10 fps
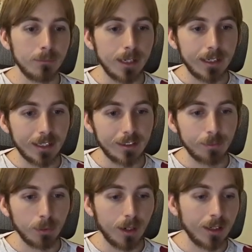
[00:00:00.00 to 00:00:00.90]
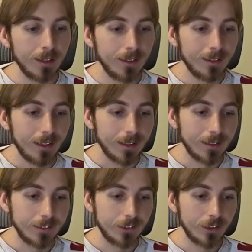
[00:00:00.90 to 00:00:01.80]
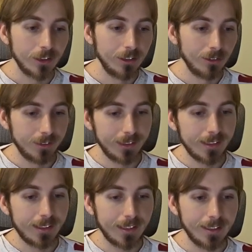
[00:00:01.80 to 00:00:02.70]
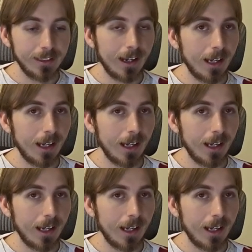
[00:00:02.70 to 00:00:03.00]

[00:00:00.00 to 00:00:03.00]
my Let's Play. And so you'll see here